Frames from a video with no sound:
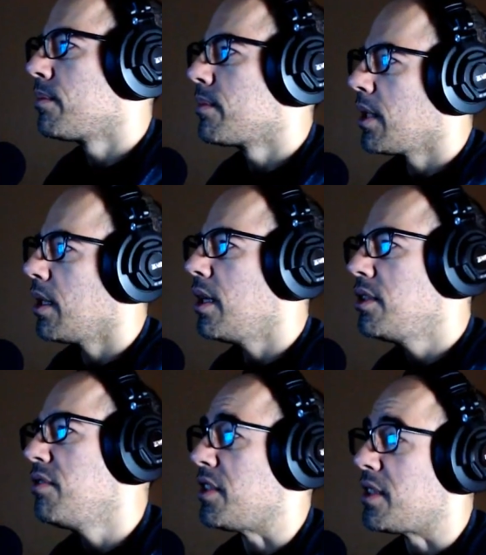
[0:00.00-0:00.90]
should have
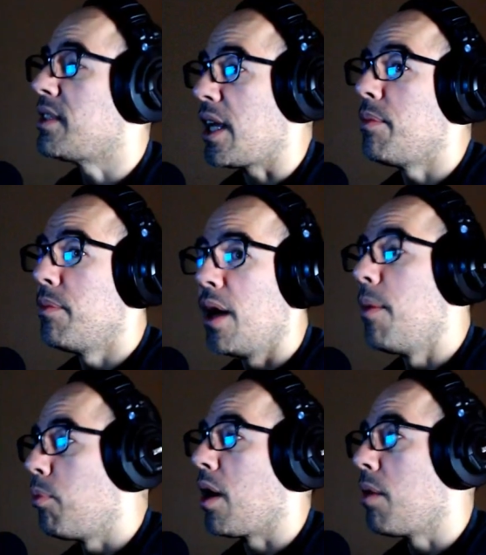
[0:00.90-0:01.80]
just stayed up
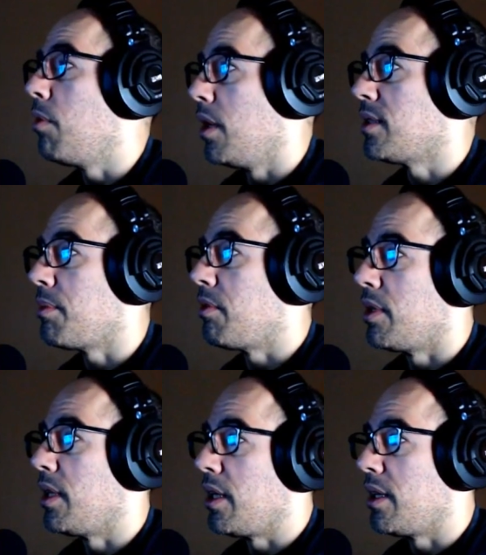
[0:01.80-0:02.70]
where I was. I mean,
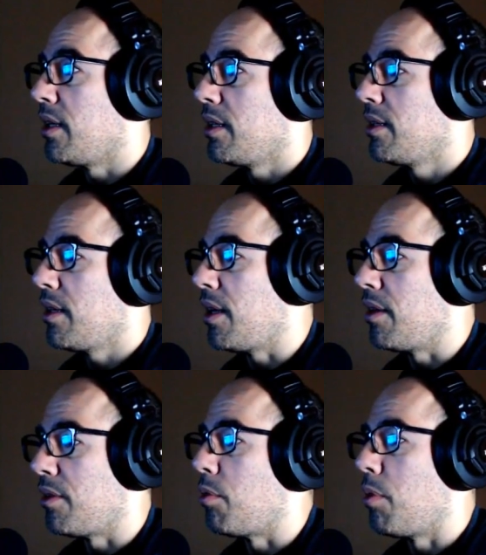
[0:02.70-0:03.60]
really. I don't
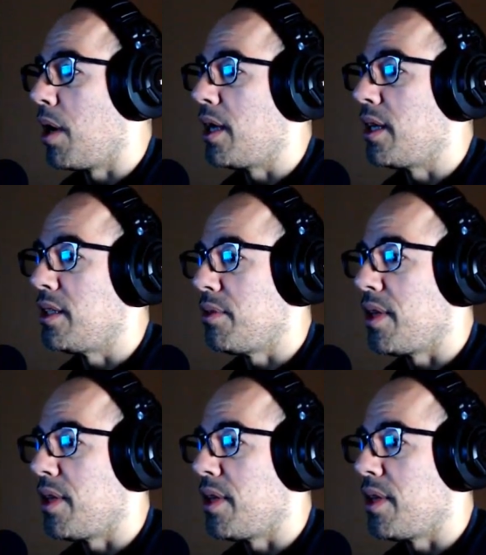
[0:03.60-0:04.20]
know why I didn't do that.